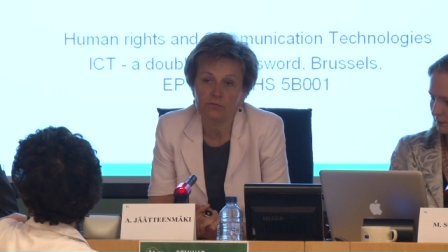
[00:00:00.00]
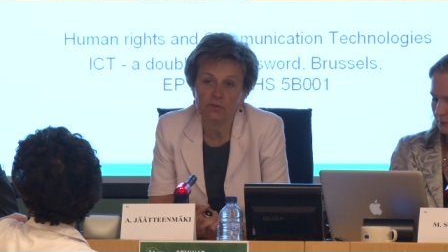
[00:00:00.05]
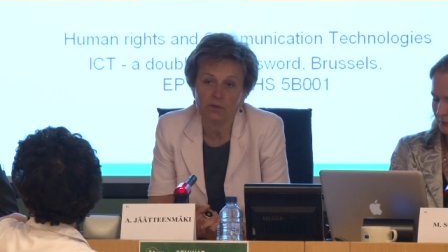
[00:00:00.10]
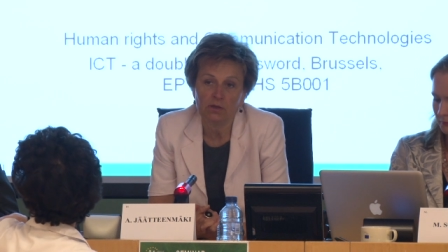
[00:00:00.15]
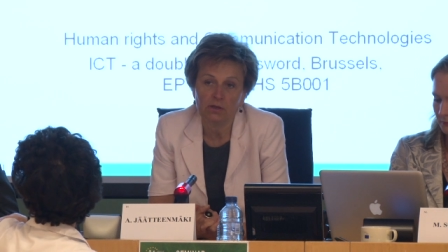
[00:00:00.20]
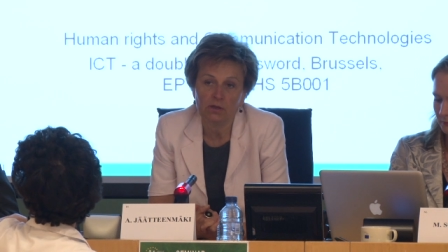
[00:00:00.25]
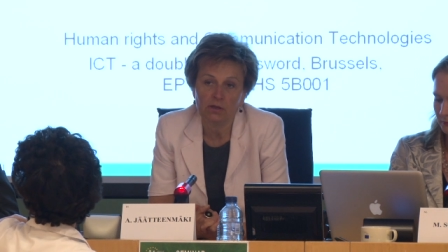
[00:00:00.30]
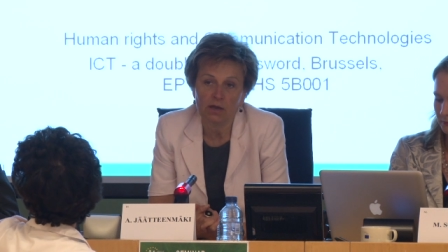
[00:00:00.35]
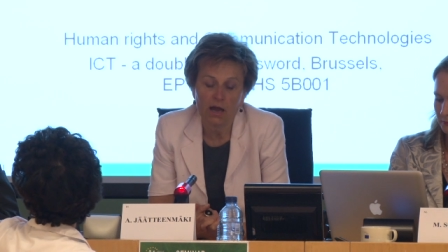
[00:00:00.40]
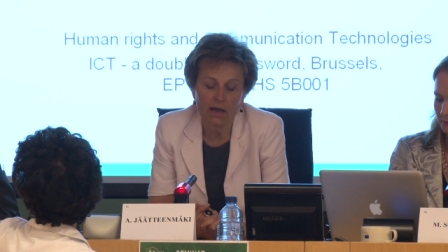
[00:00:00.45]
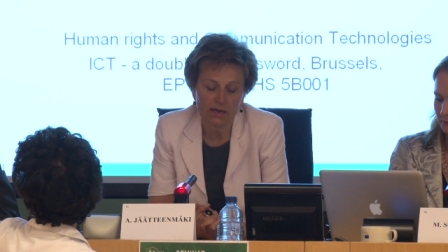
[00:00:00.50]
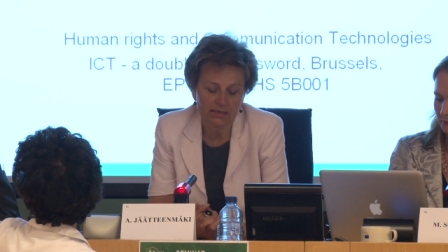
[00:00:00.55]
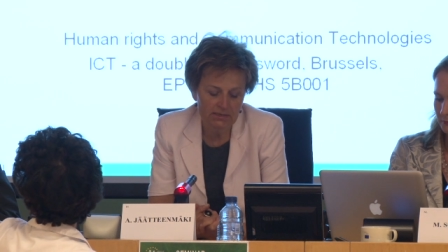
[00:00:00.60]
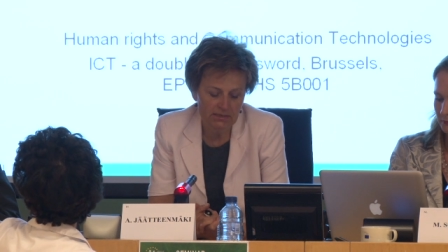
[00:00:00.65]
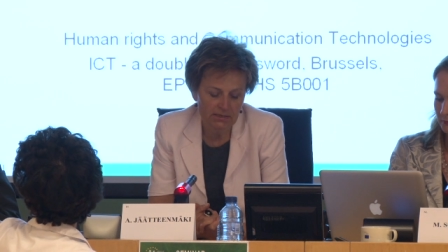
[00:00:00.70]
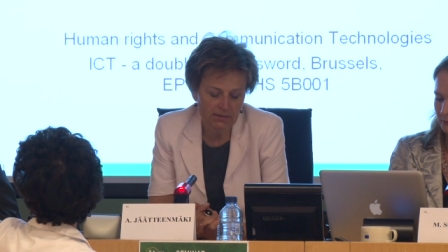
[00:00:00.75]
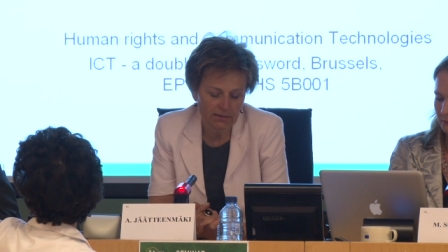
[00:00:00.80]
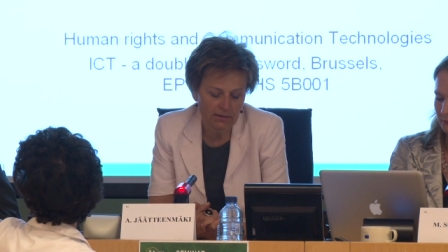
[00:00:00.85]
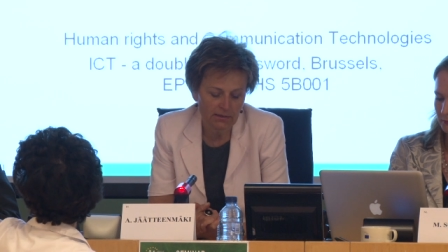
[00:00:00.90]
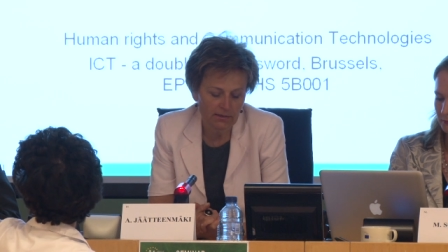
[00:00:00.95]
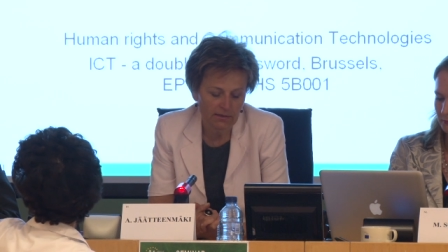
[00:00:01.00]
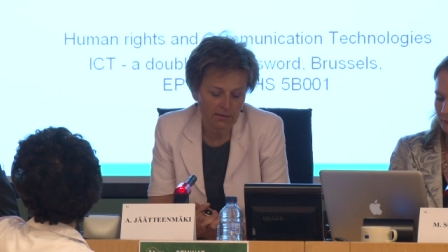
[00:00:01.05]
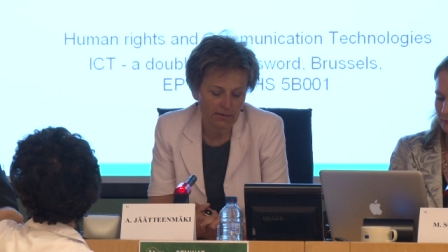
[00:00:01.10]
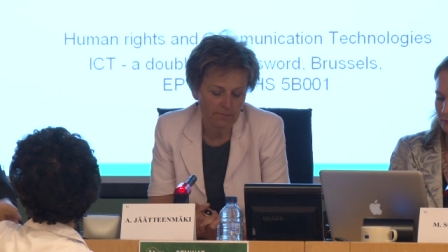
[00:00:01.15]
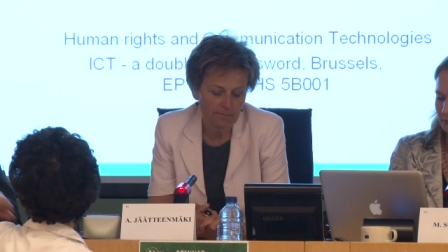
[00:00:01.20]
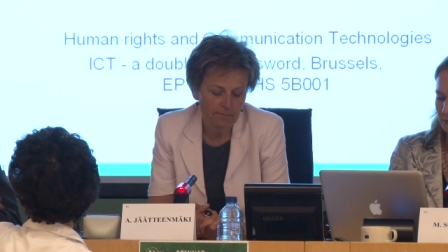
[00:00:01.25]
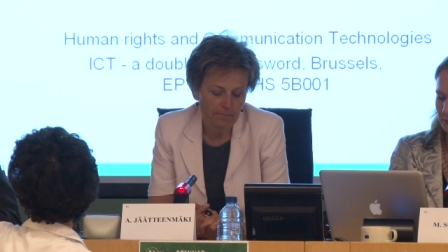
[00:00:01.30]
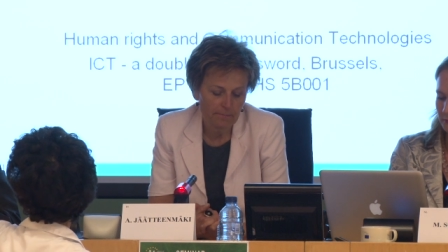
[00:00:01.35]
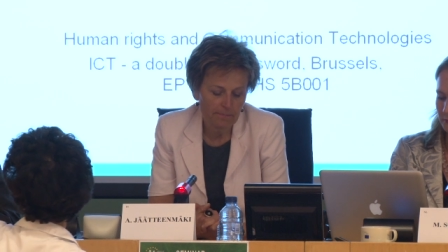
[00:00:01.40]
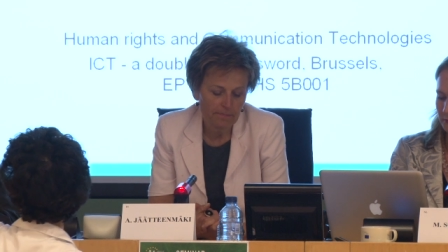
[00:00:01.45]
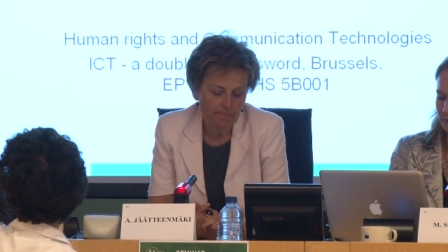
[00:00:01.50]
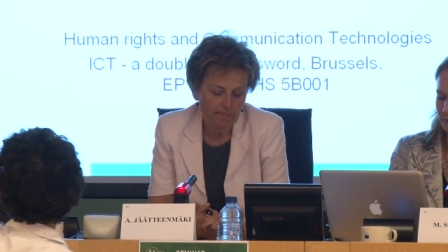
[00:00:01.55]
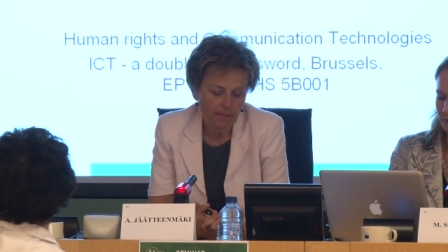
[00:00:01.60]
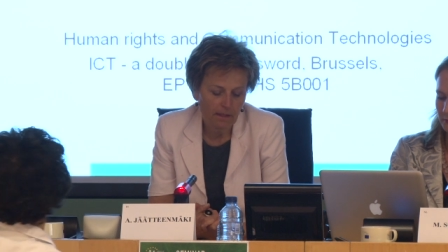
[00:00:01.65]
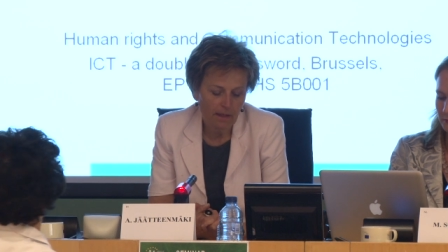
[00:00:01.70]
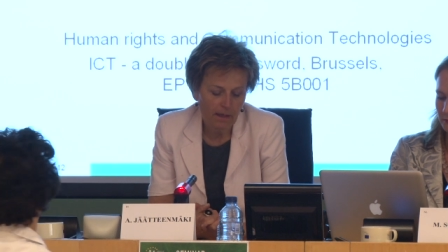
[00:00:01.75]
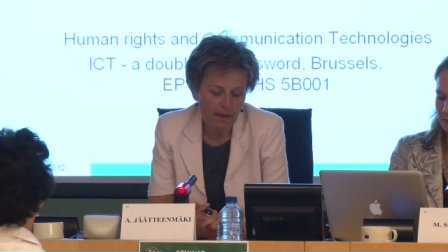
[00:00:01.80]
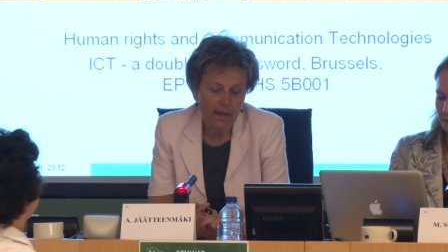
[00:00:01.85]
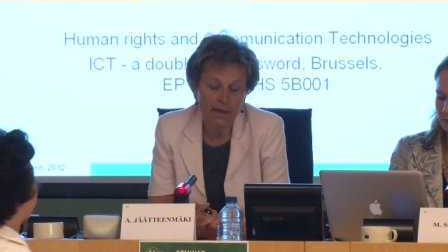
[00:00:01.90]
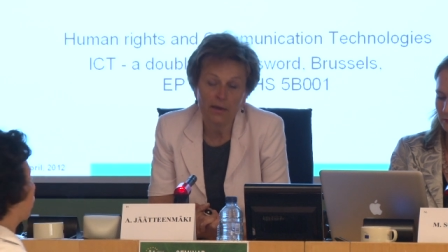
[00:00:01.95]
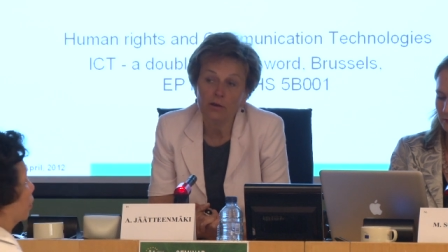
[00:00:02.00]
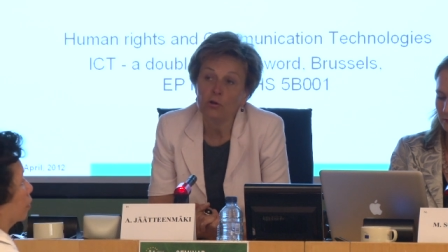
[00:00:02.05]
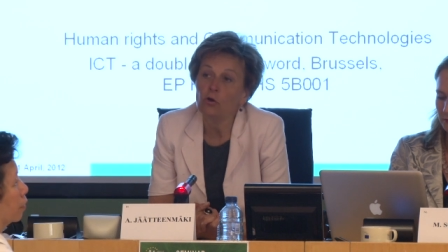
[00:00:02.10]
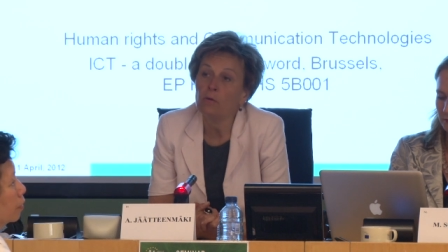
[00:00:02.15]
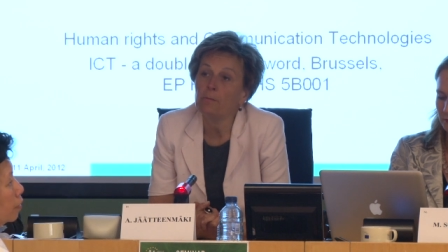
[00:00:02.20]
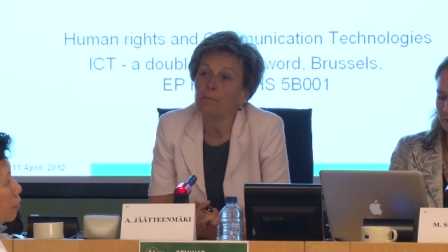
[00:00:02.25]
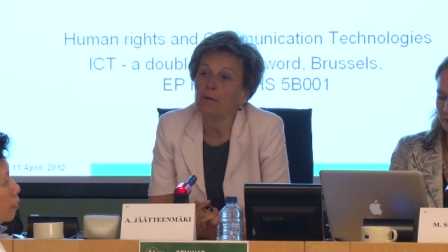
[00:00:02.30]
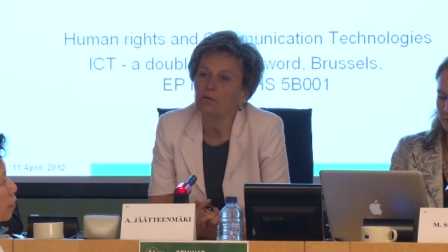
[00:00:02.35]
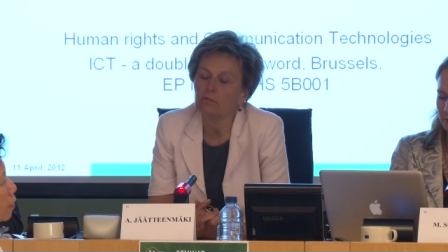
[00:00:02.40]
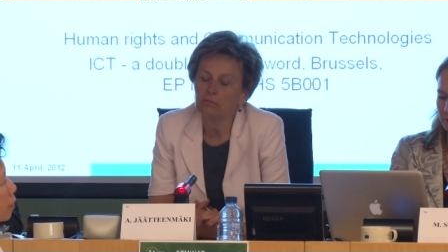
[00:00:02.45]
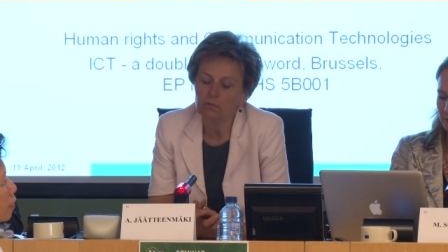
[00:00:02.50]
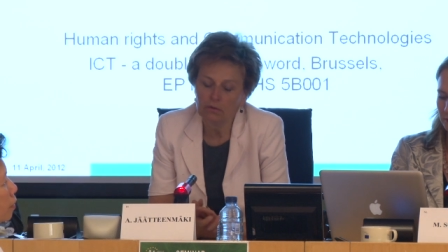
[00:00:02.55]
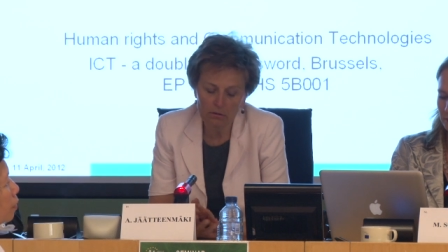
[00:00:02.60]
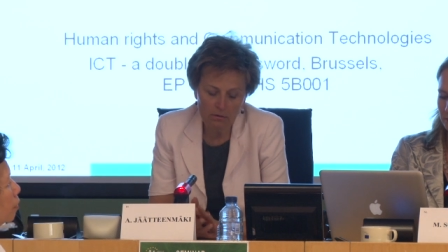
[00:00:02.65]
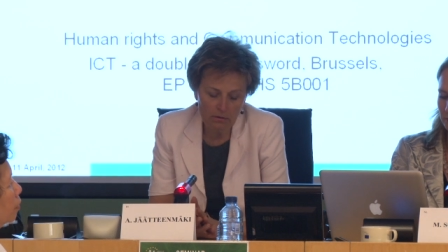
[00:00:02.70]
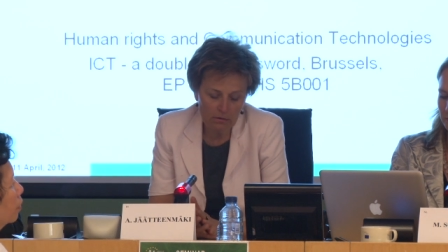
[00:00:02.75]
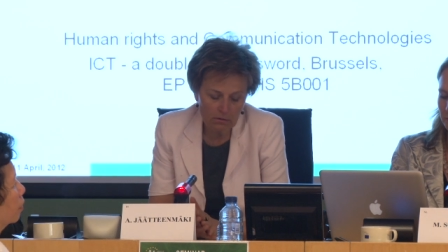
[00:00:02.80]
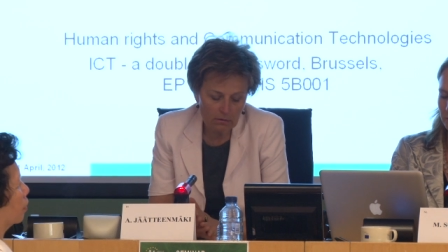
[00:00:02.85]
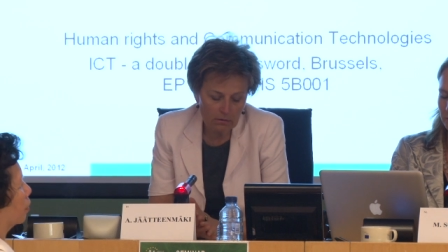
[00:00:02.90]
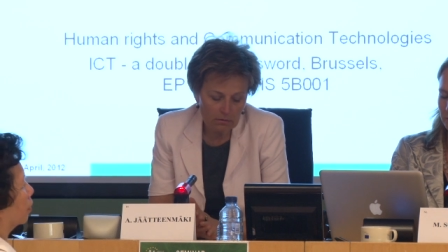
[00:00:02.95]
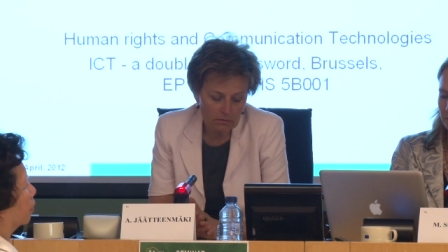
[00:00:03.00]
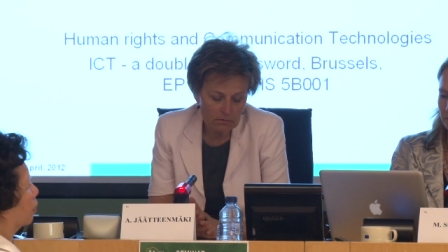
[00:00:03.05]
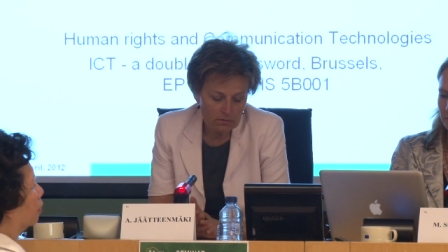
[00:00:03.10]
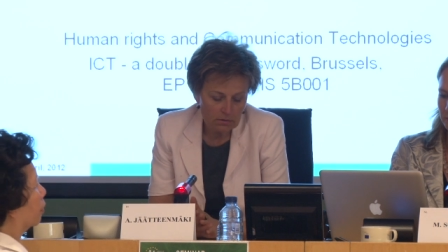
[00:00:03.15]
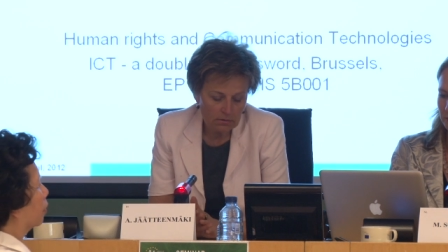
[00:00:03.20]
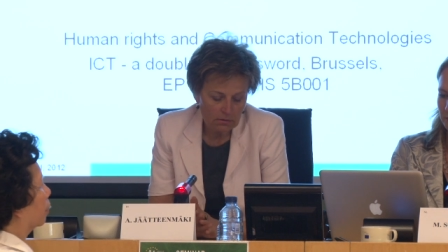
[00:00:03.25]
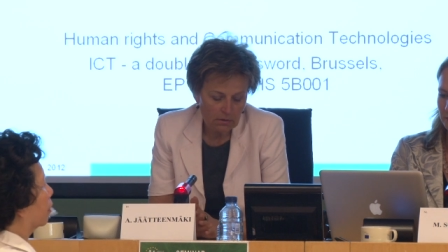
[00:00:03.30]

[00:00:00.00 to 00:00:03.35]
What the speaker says: the ICT, and above all,